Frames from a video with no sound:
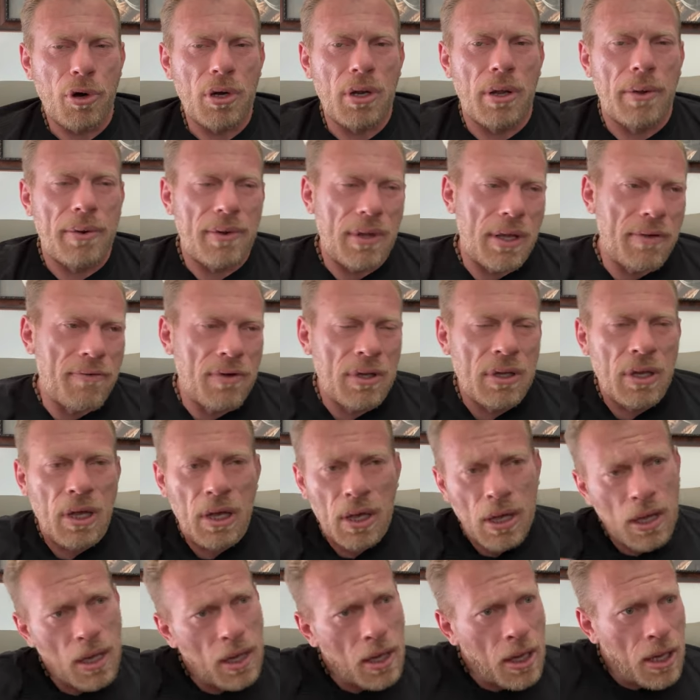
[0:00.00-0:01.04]
important. I would
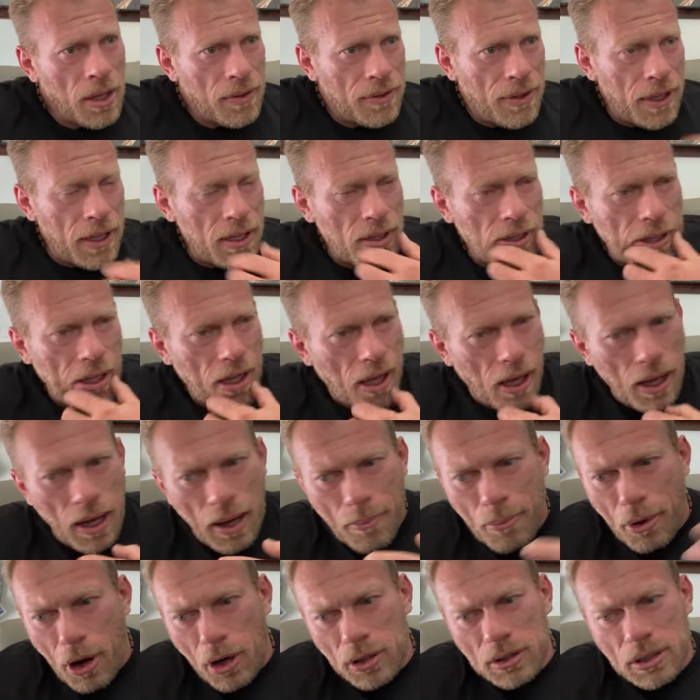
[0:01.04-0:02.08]
even think
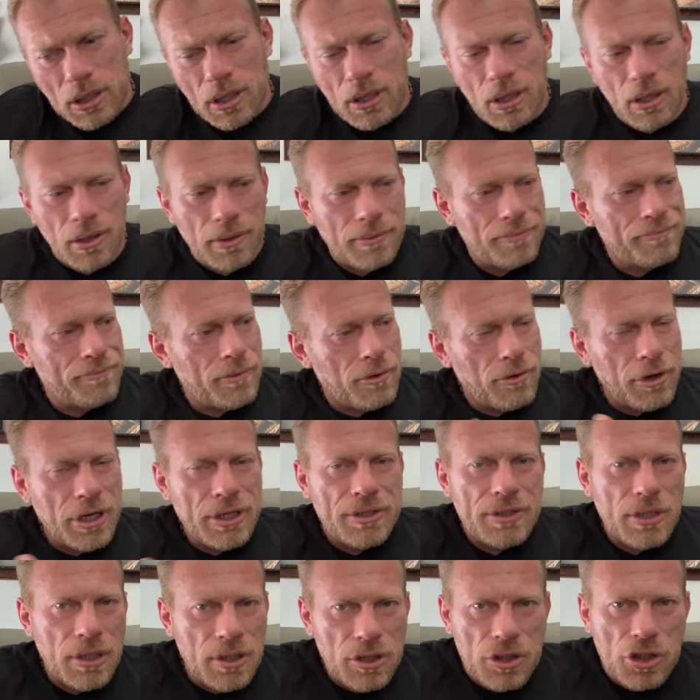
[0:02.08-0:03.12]
about the
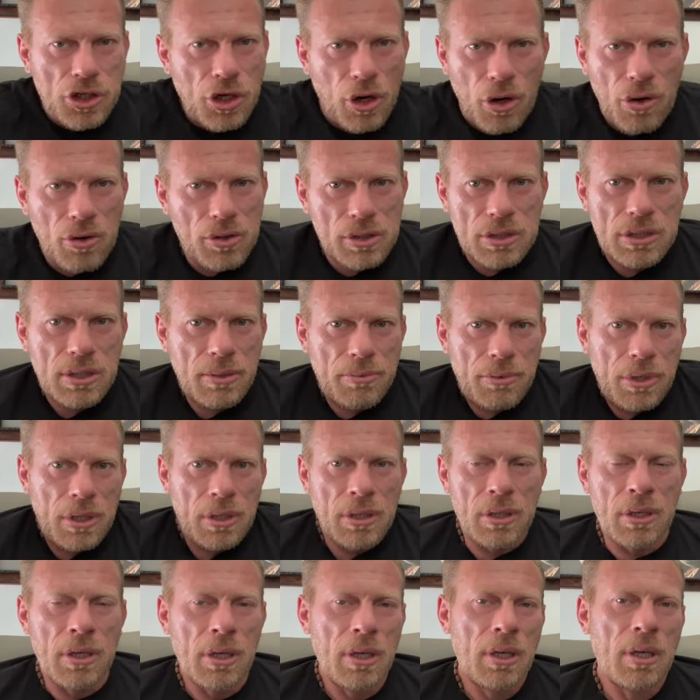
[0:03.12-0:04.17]
recent shows. I
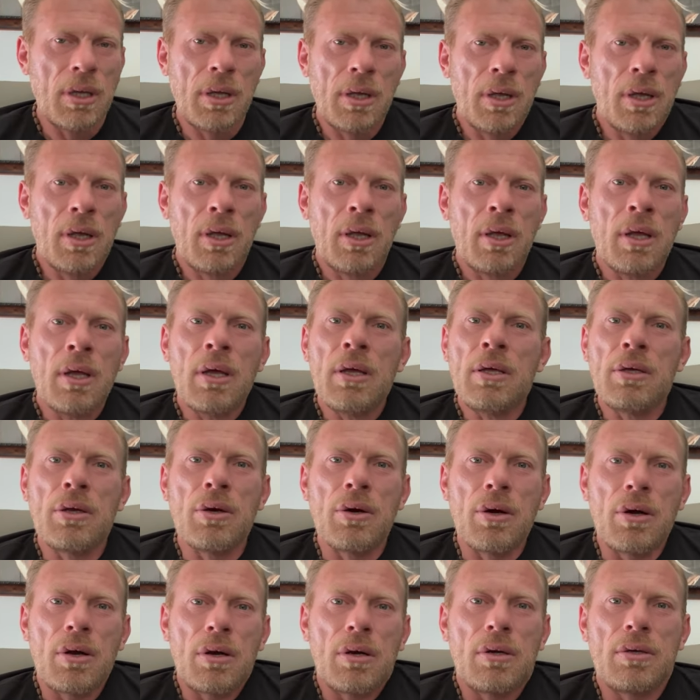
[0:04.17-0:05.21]
mean,
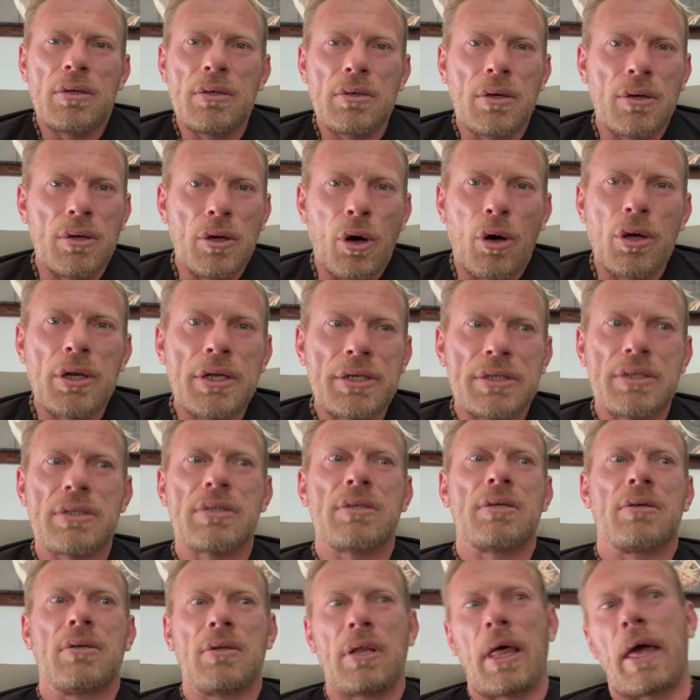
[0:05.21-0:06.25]
you
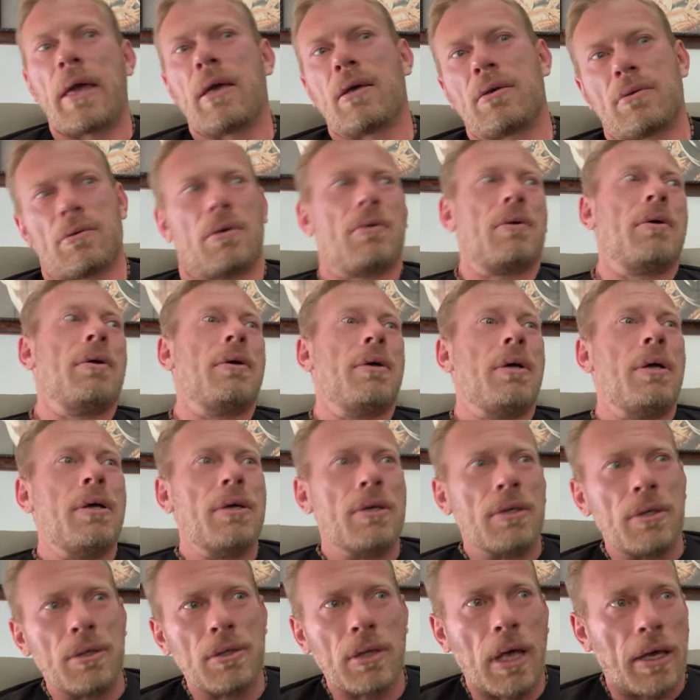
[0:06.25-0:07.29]
notice, like
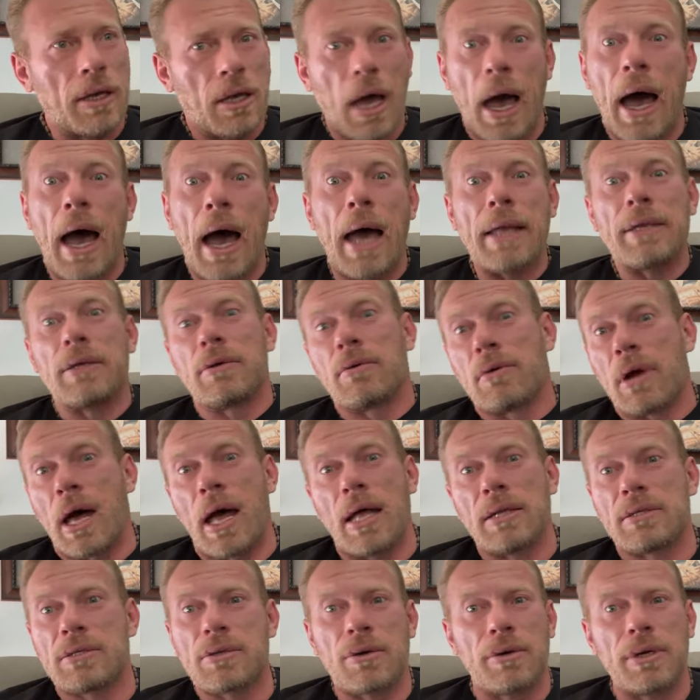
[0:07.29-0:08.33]
Hardy,
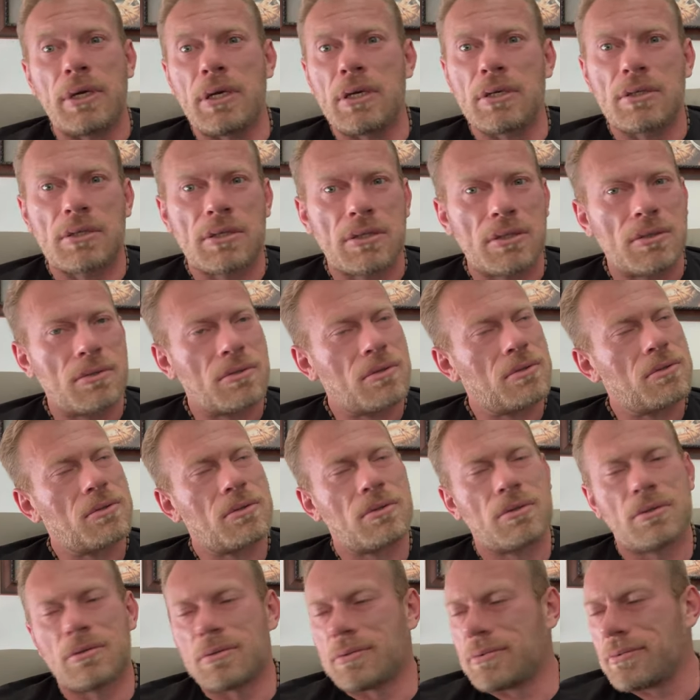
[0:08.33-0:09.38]
right? So he is,
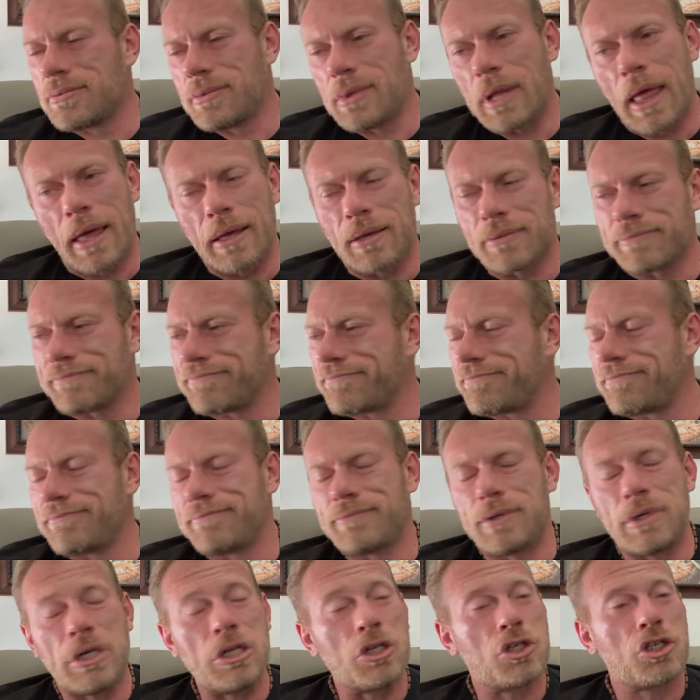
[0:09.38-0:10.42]
like,
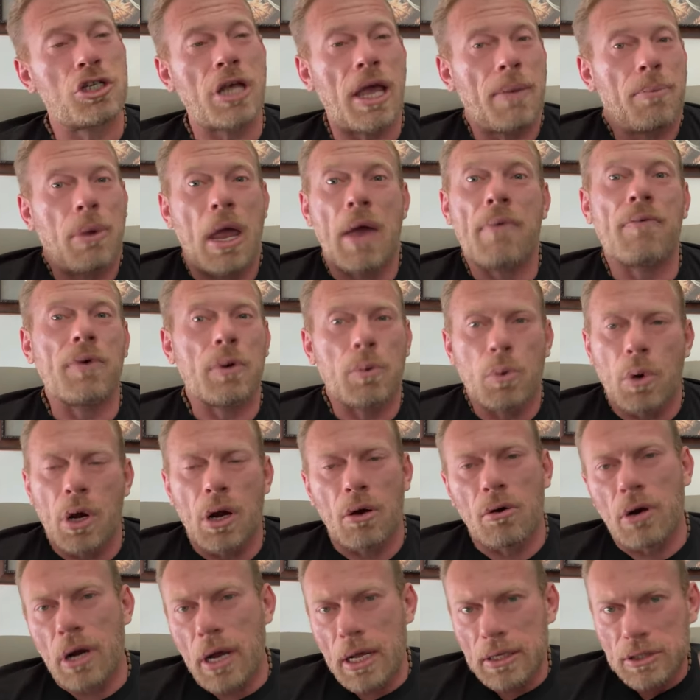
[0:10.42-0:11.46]
in shape
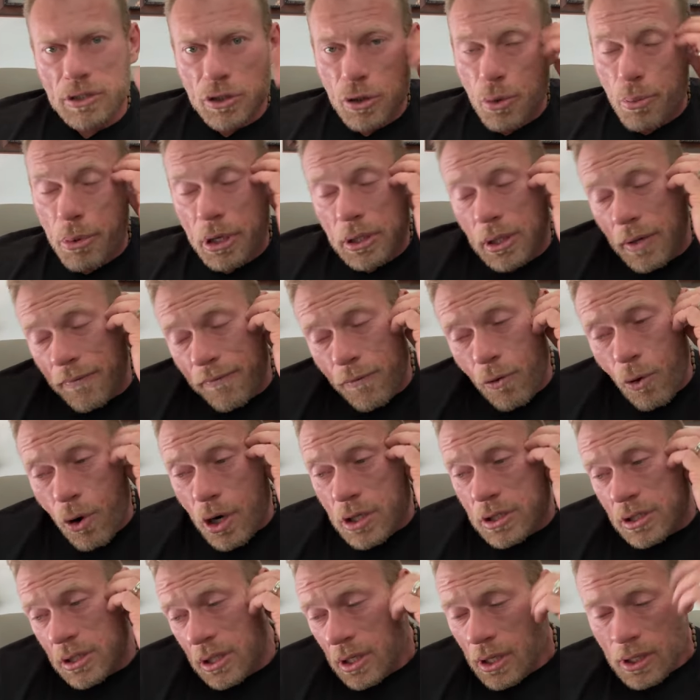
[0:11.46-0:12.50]
everywhere, right? So, but of
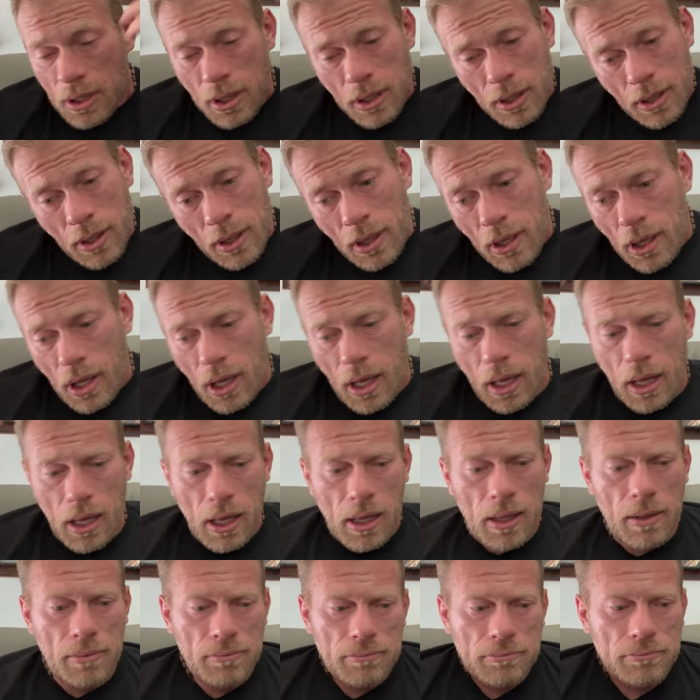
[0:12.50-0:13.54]
course,
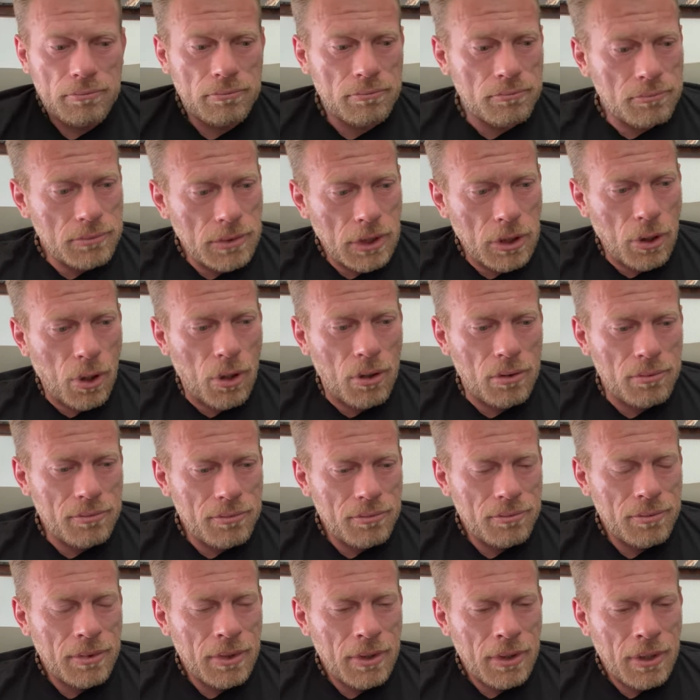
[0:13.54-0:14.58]
you know,